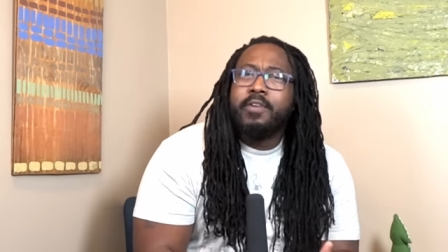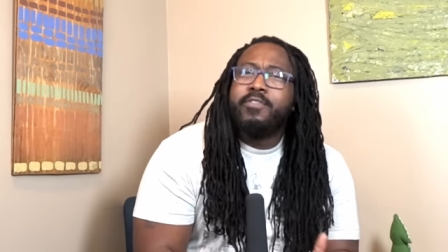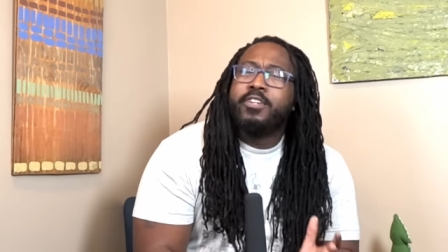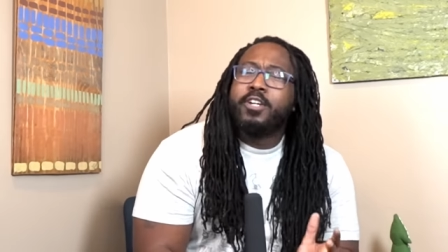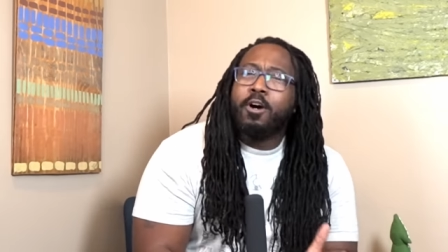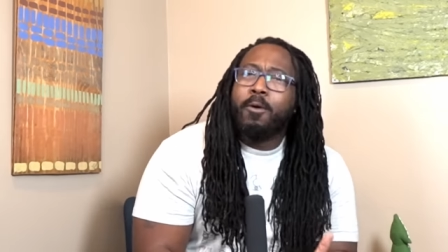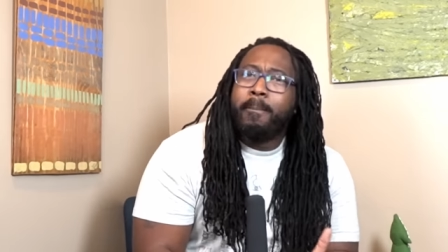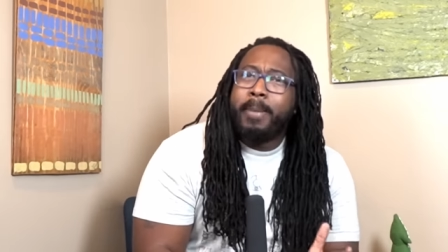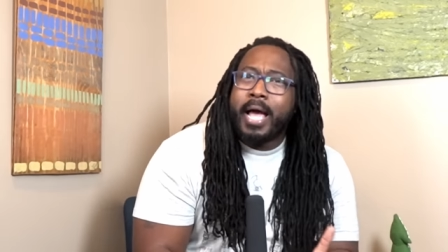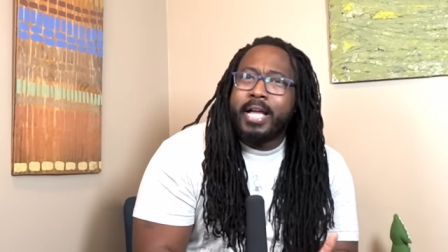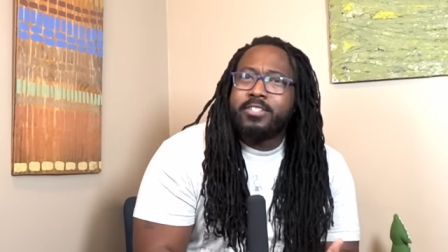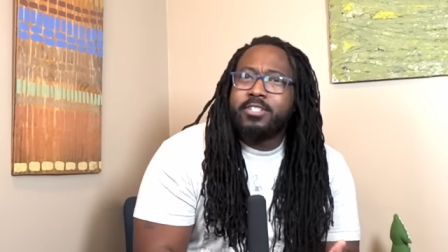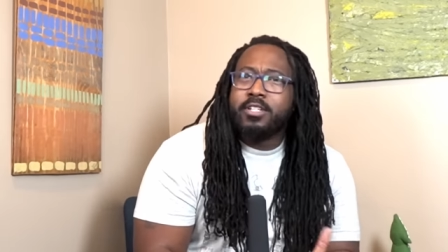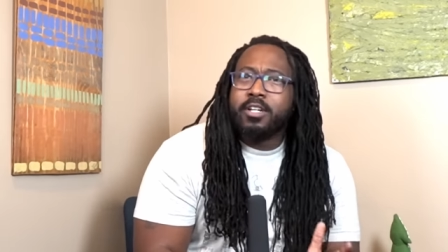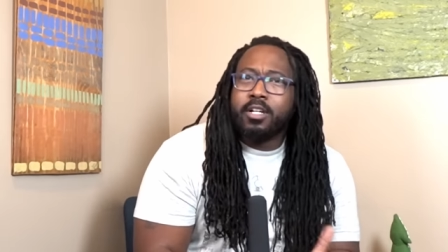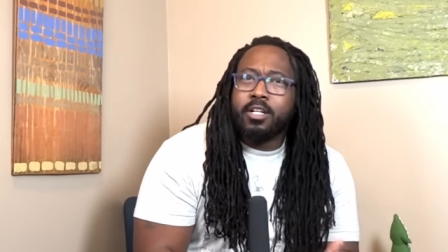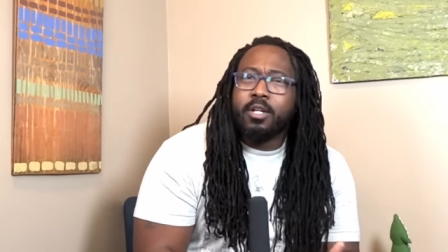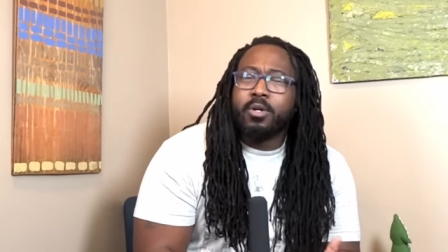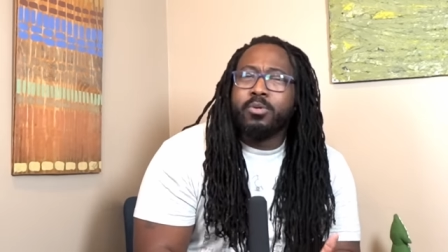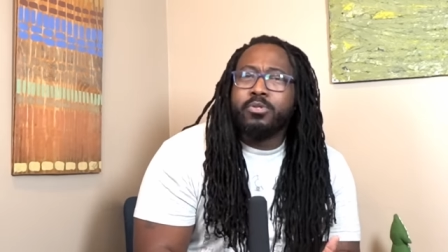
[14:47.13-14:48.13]
If you go back to the
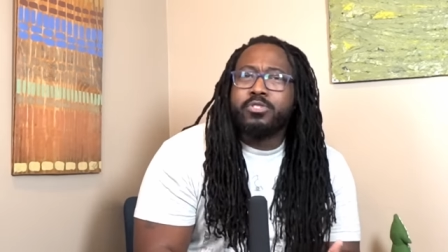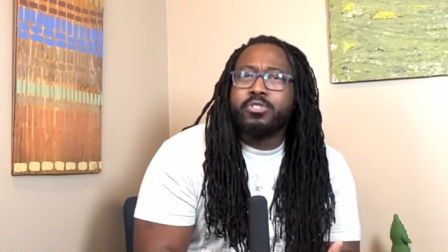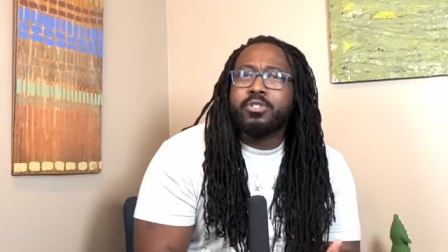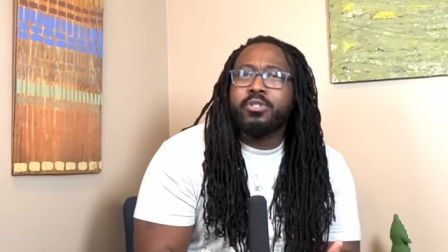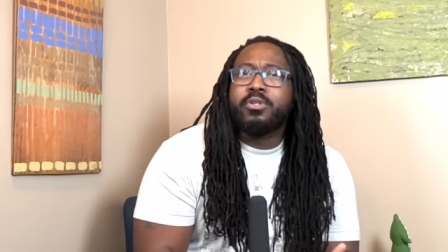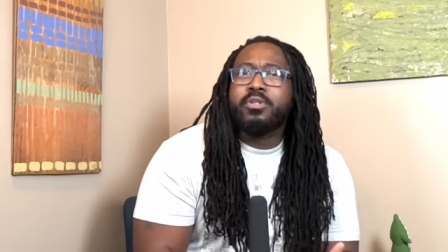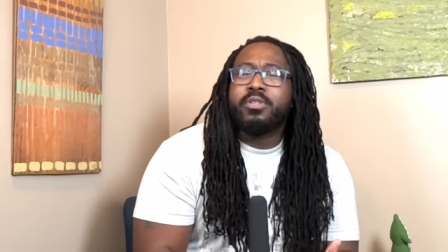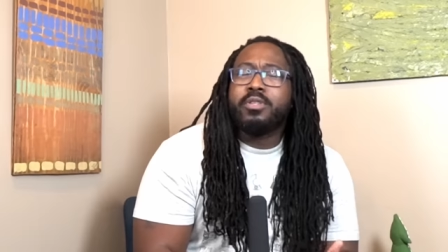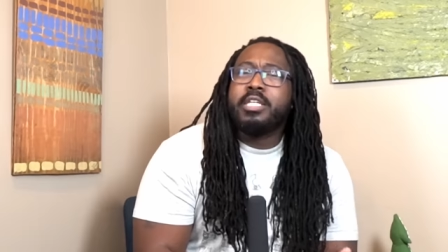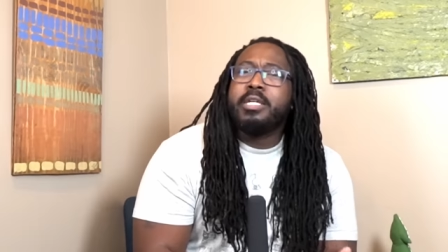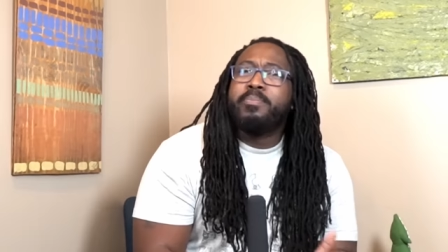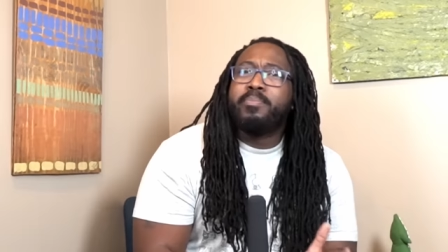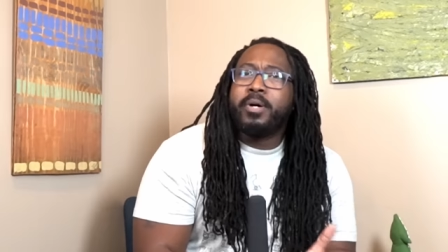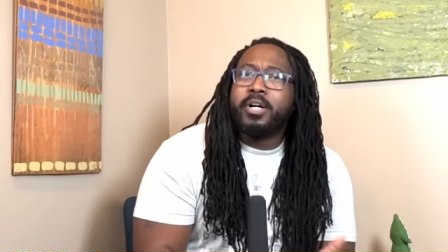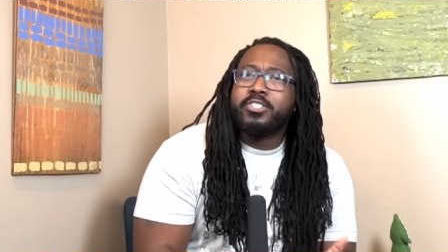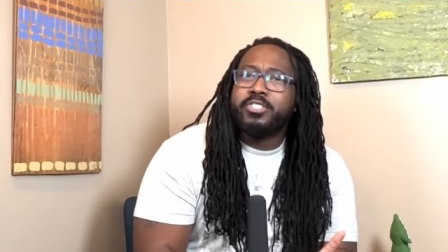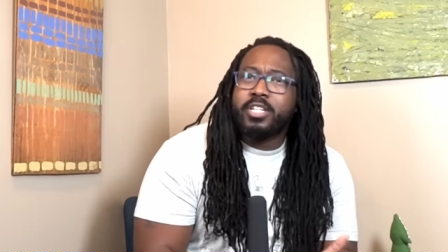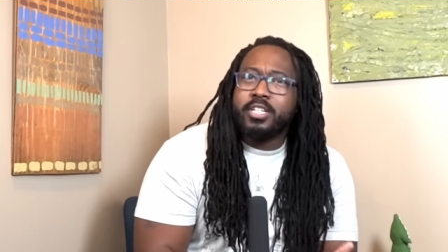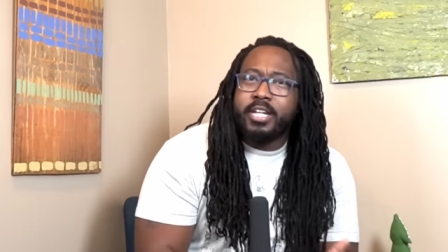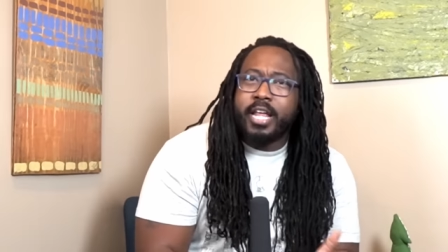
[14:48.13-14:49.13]
closer, the
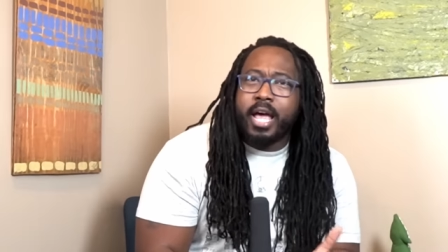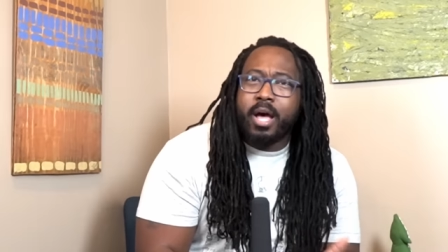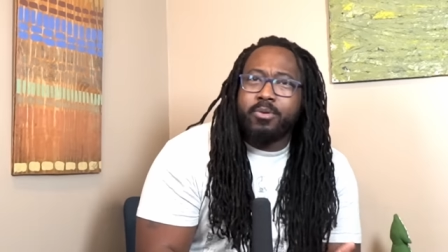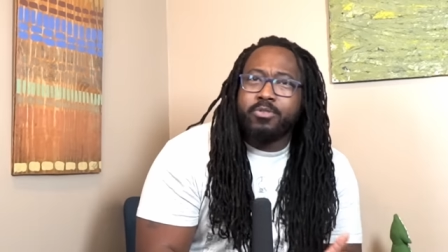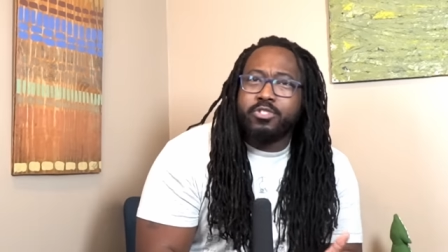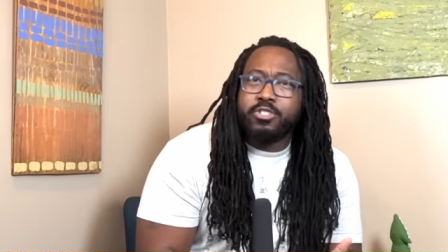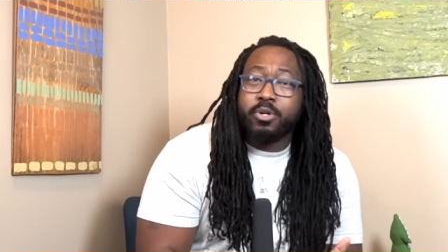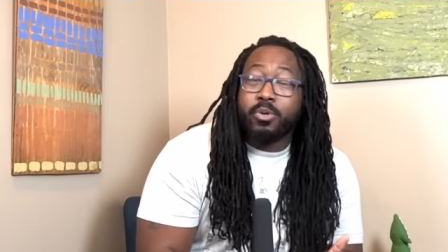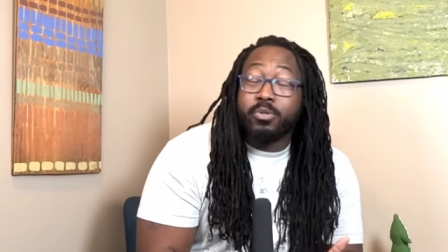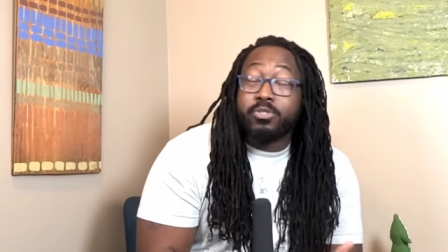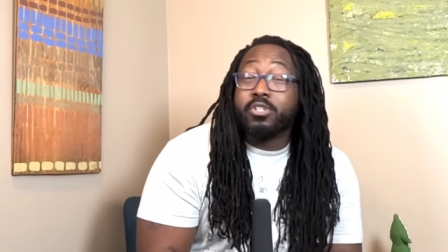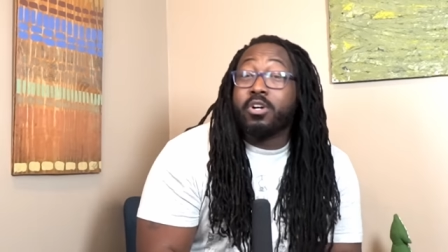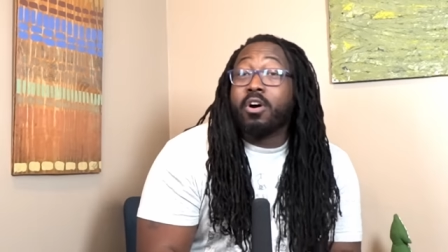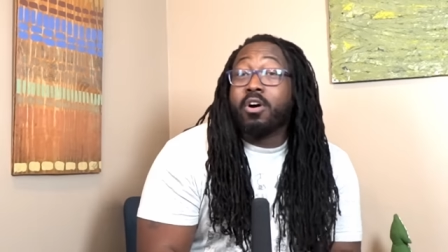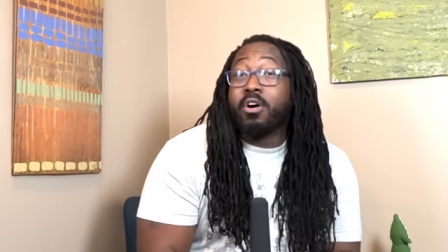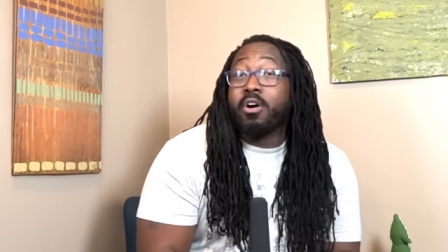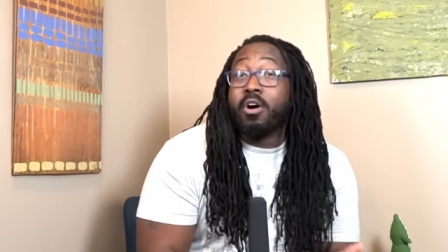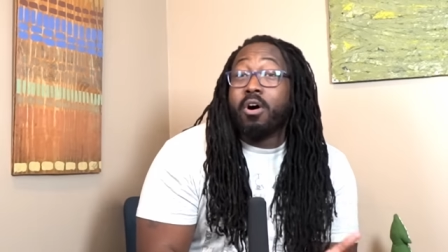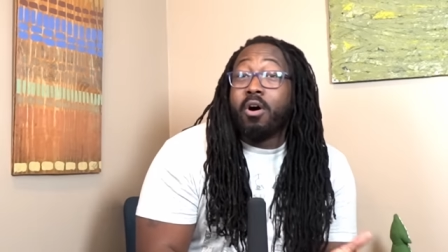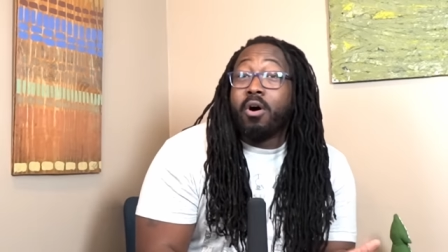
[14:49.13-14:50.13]
punching down jokes
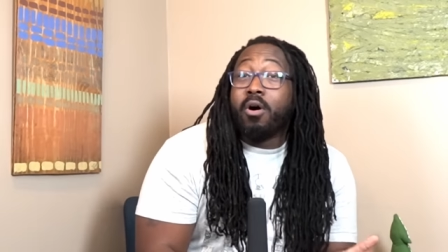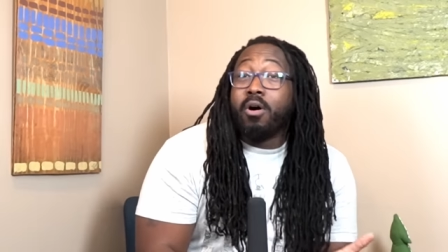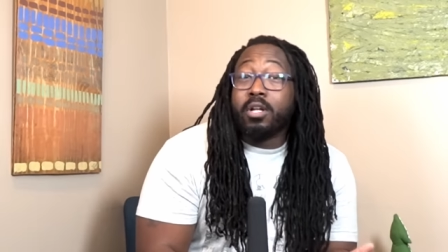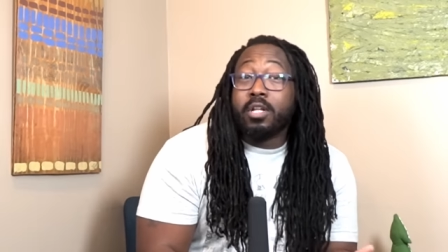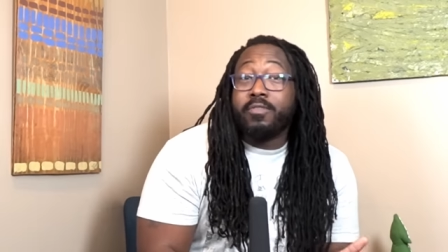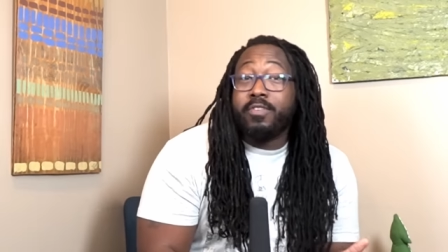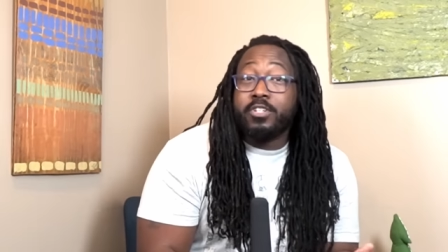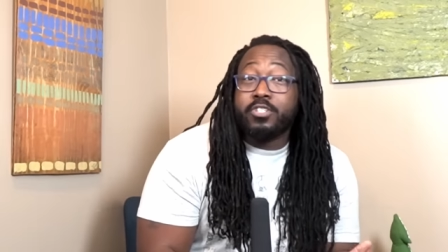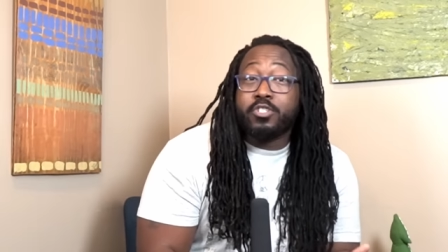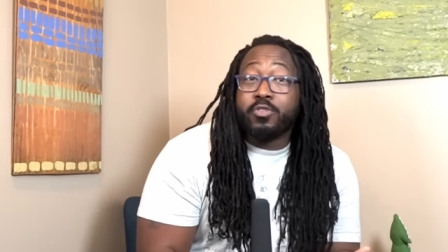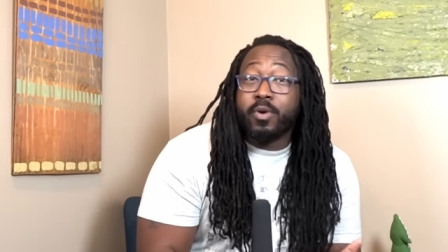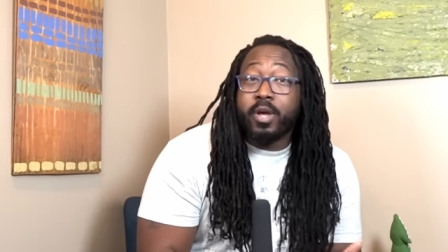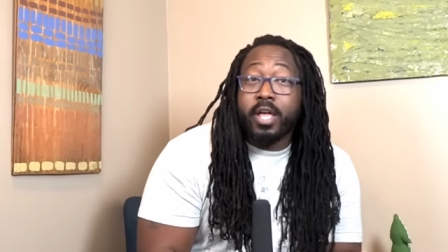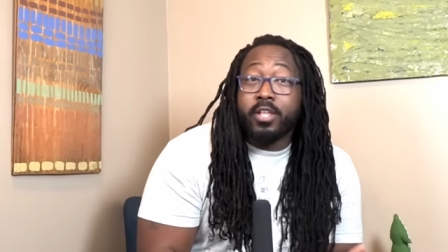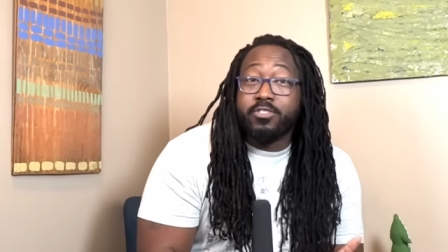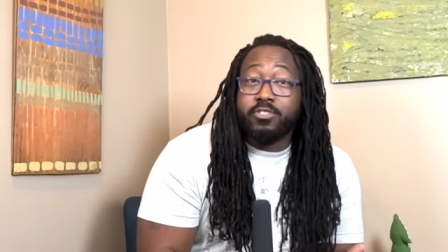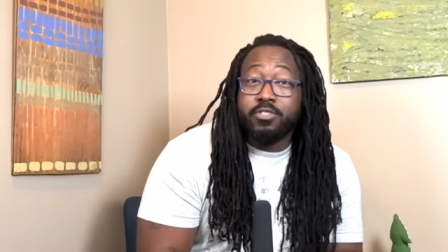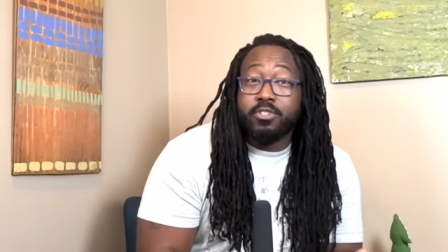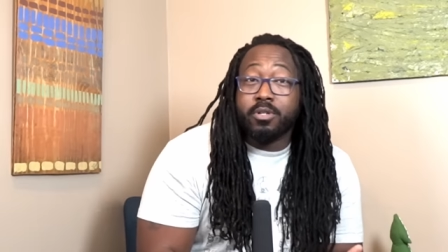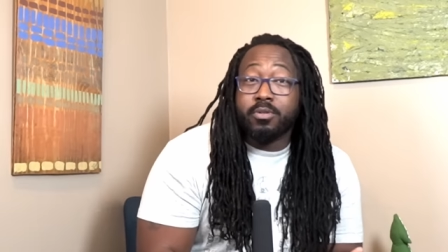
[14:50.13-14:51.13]
are all of his
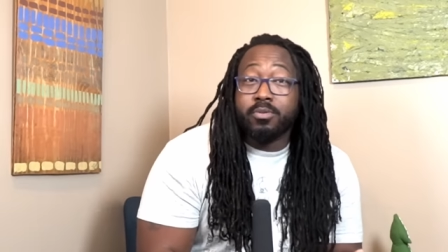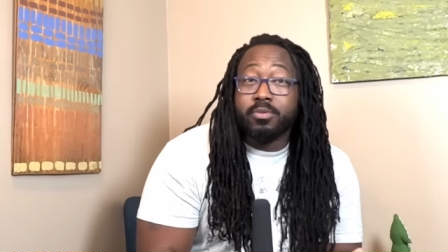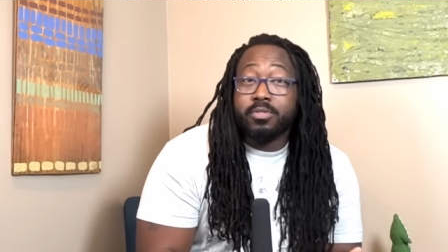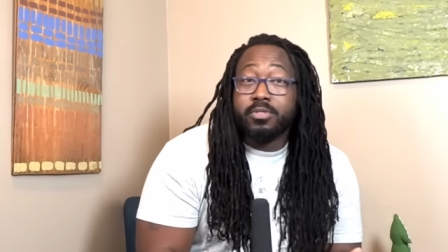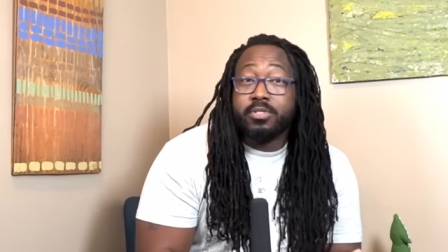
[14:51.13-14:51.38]
trans jokes.